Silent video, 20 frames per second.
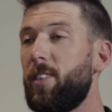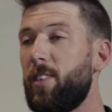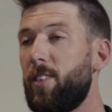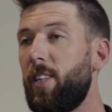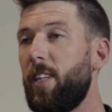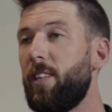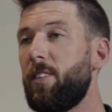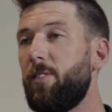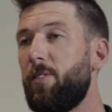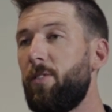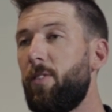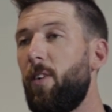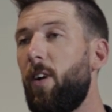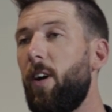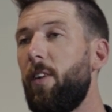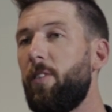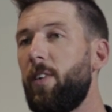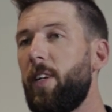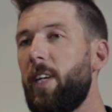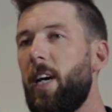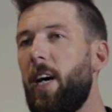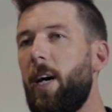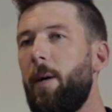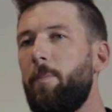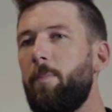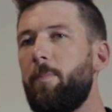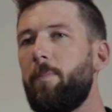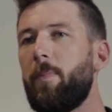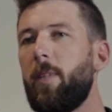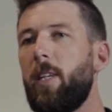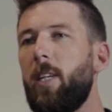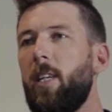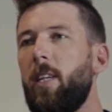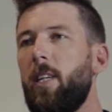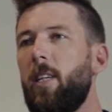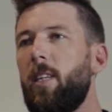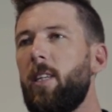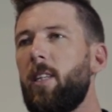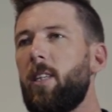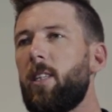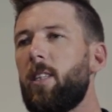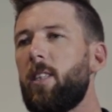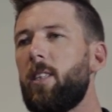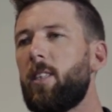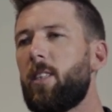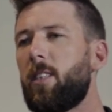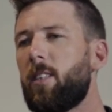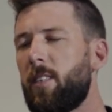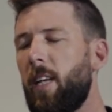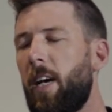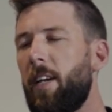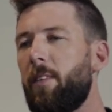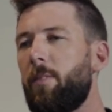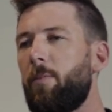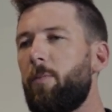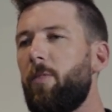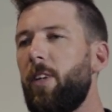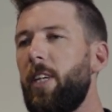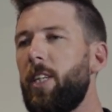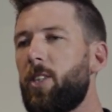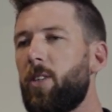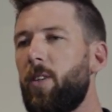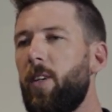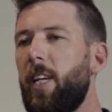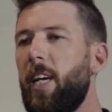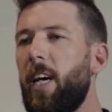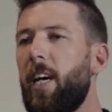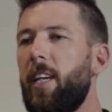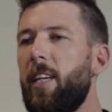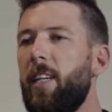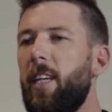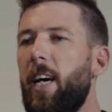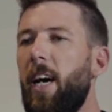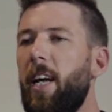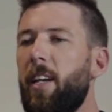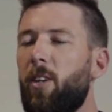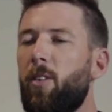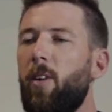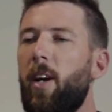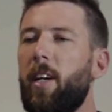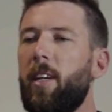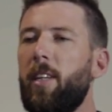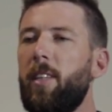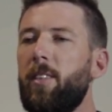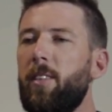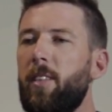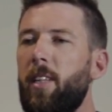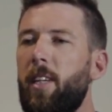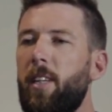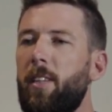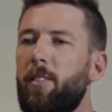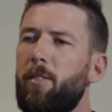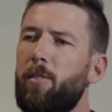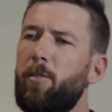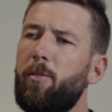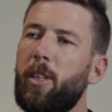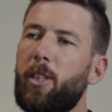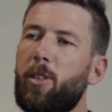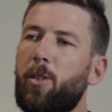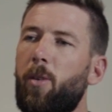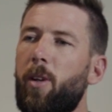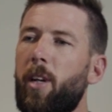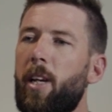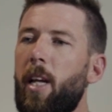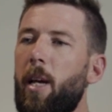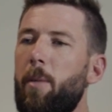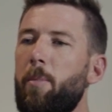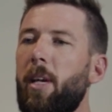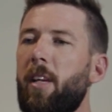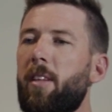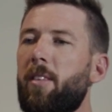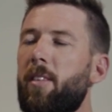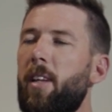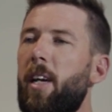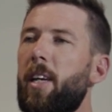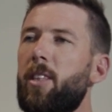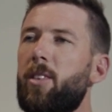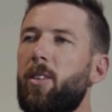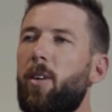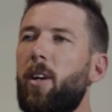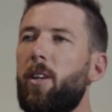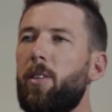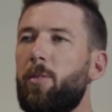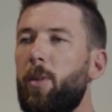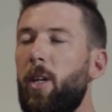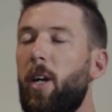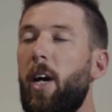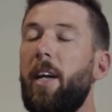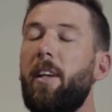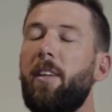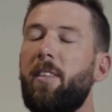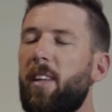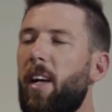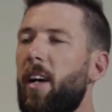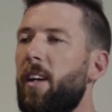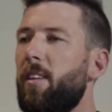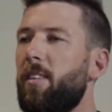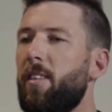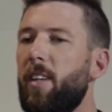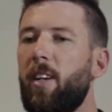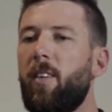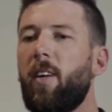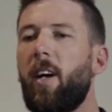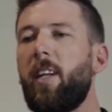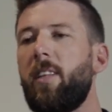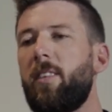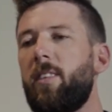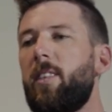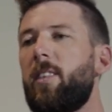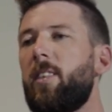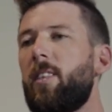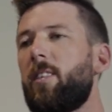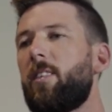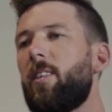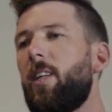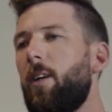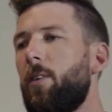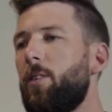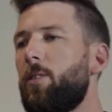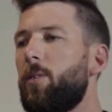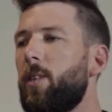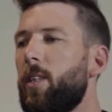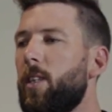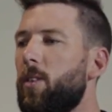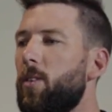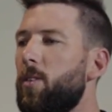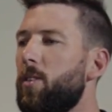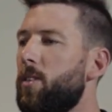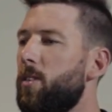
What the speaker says: 2005 we started venturing out and had a crack at Victorian MX state titles, where I had to start in C grade, as you do, so that was really cool.